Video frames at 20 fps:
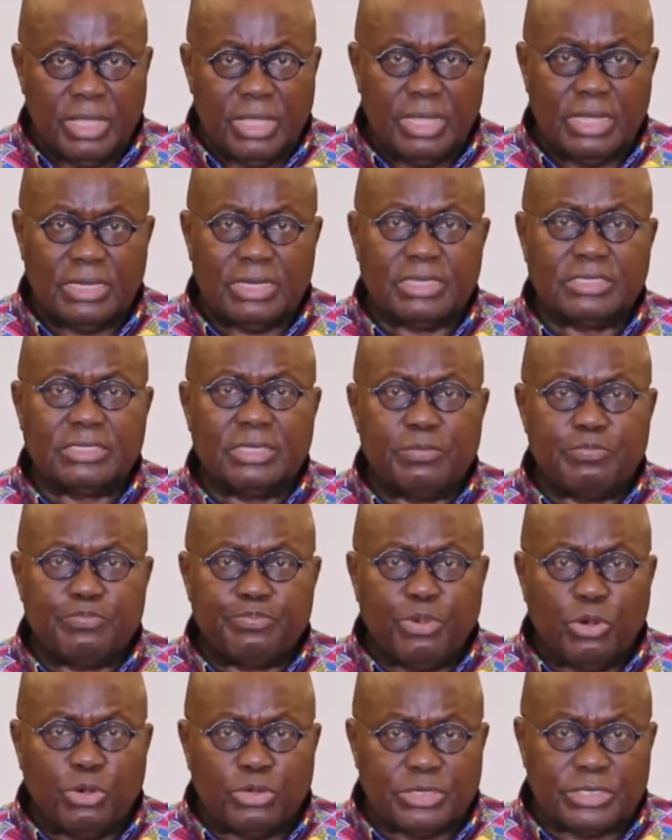It is
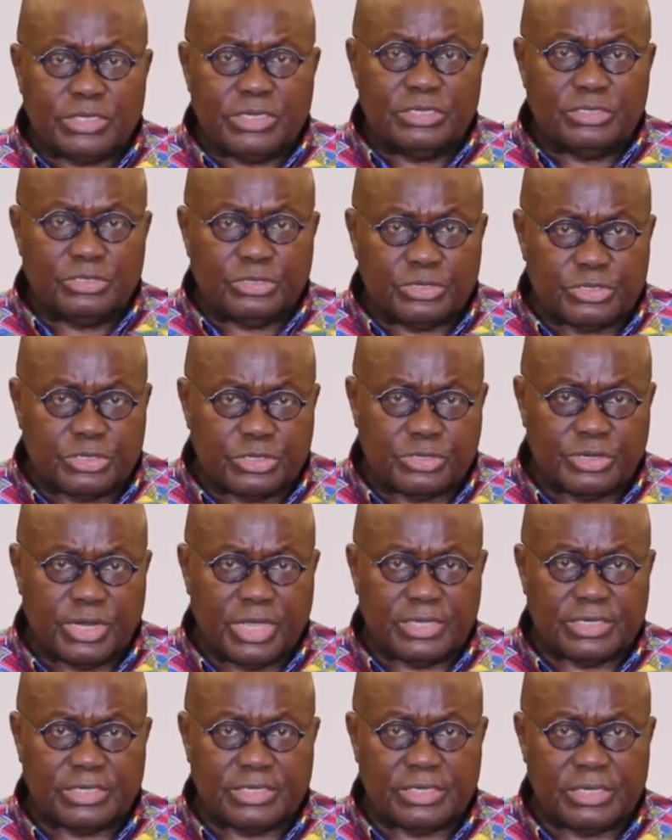important to
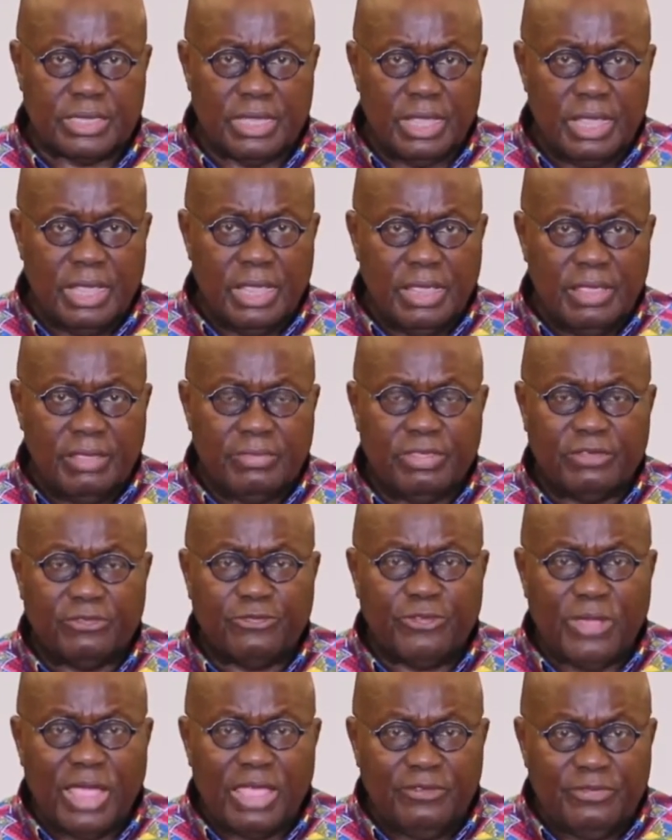stress that
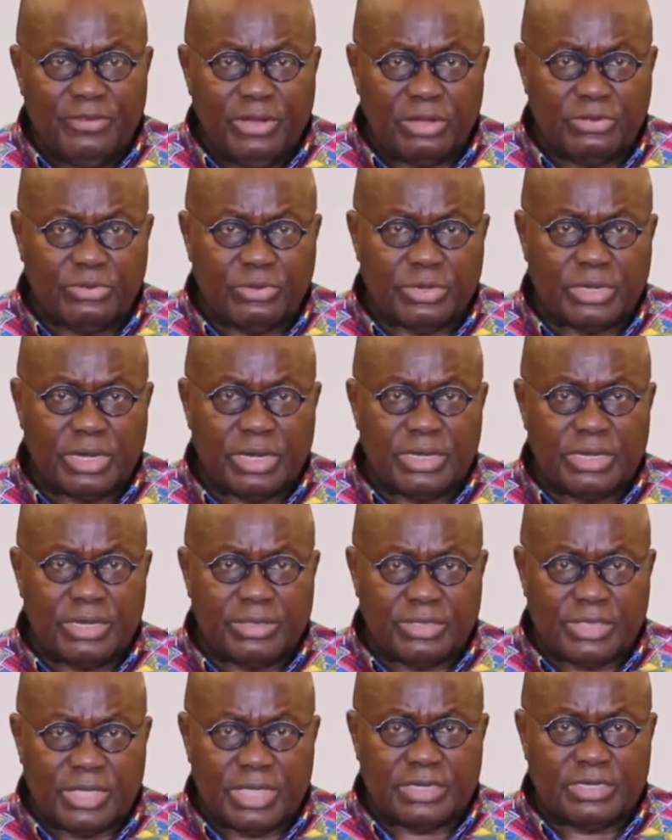
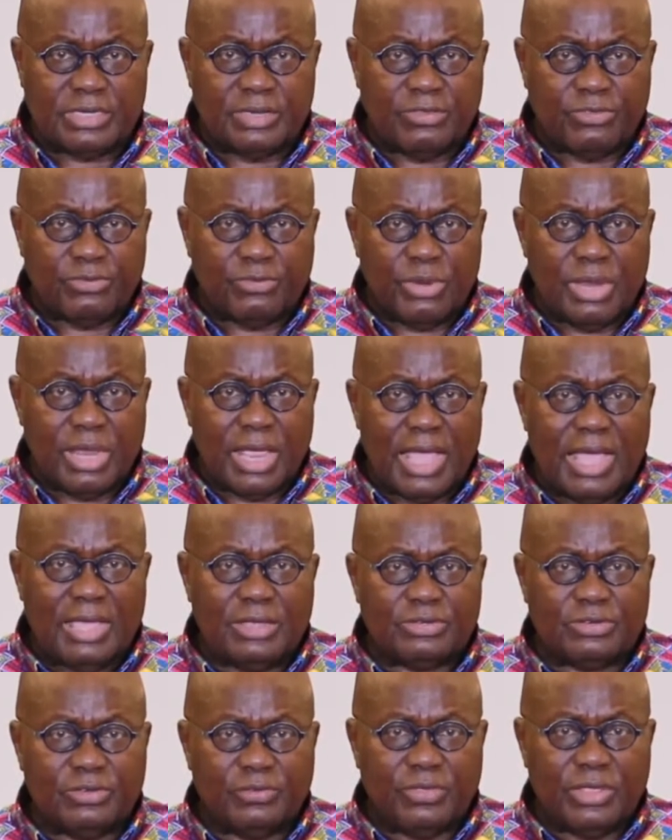533
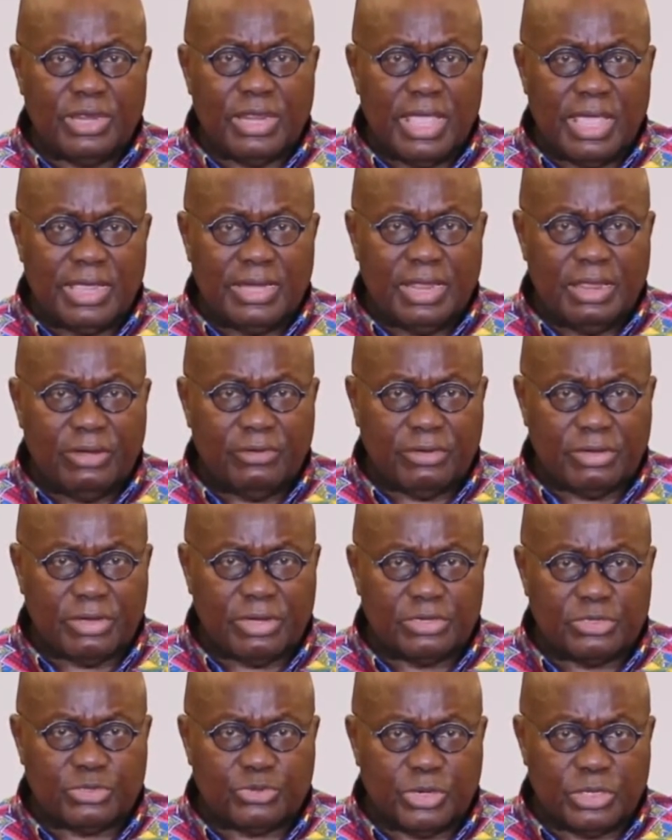out of the
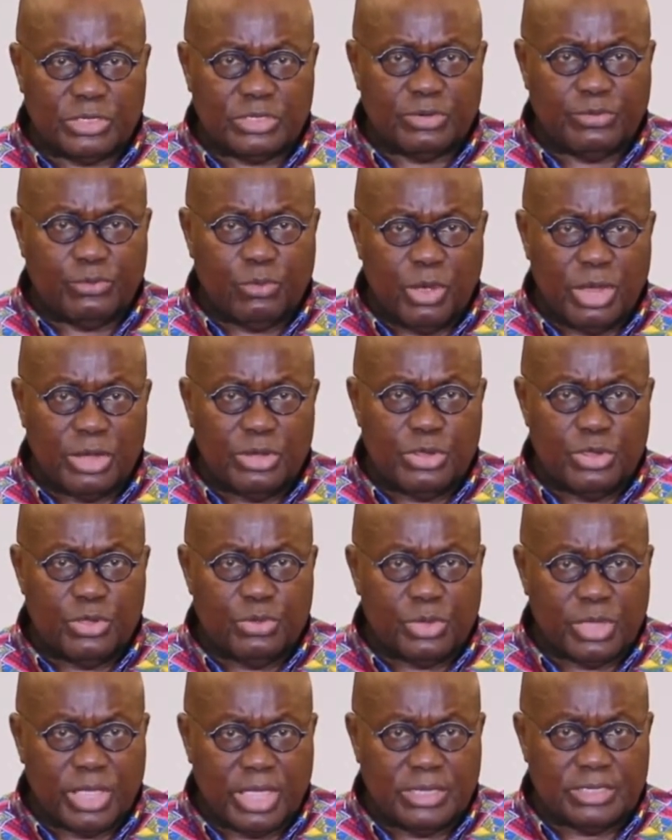921
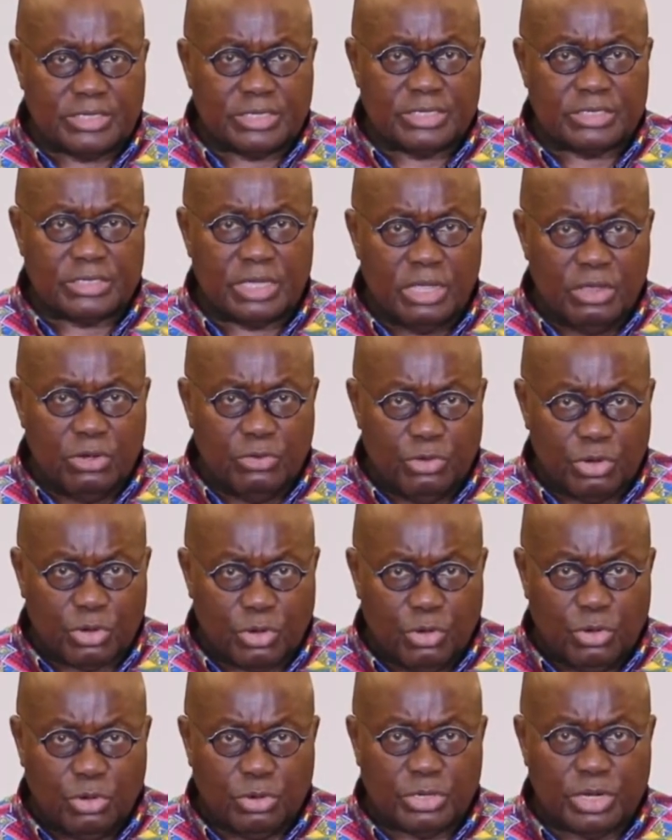new cases
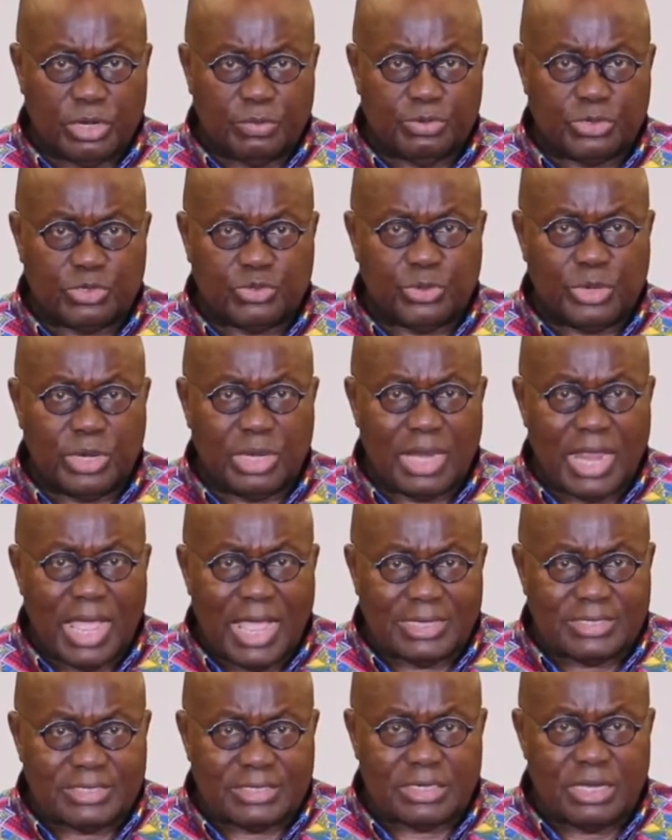recorded between
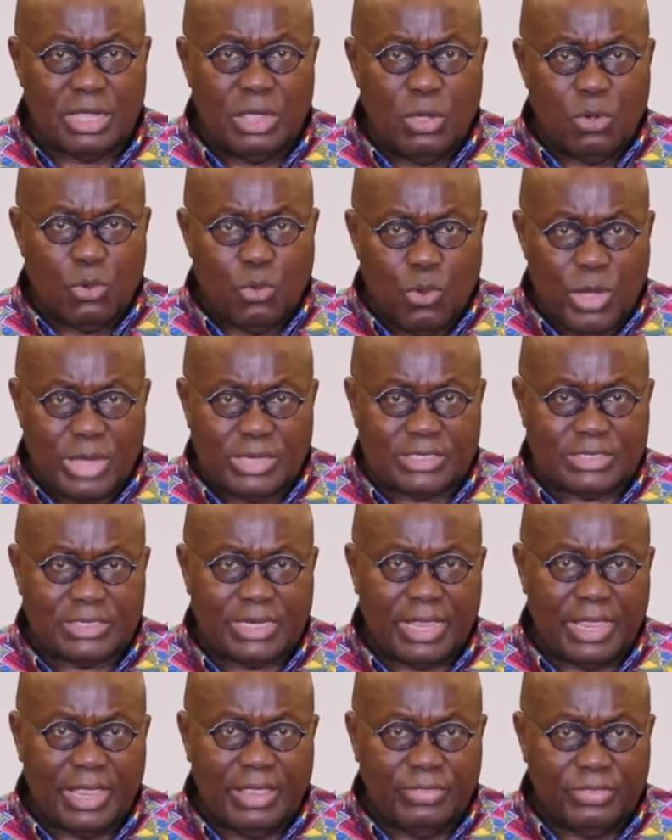last
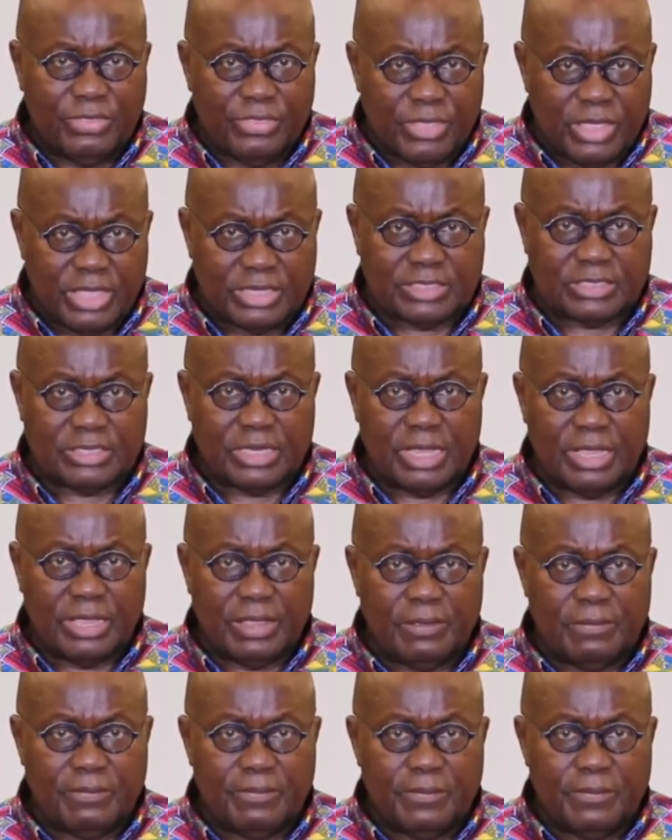Wednesday and Thursday